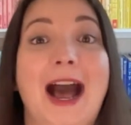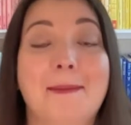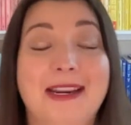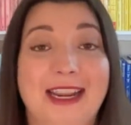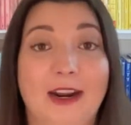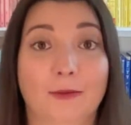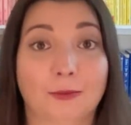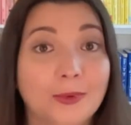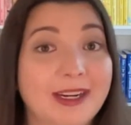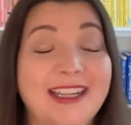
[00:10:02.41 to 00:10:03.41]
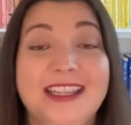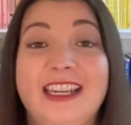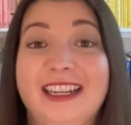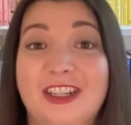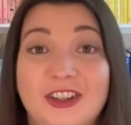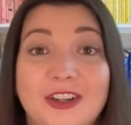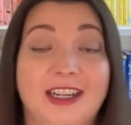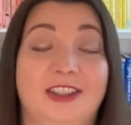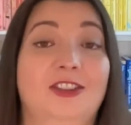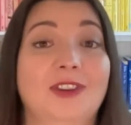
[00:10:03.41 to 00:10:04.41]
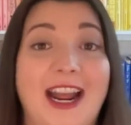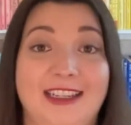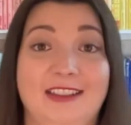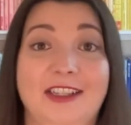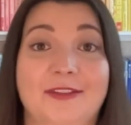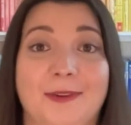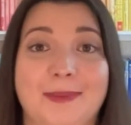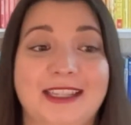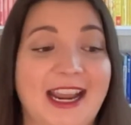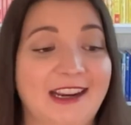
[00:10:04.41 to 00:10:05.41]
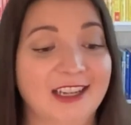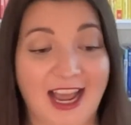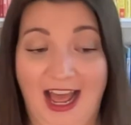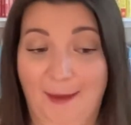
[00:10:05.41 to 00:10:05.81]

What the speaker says: I'm going to get really good strategies from Sage.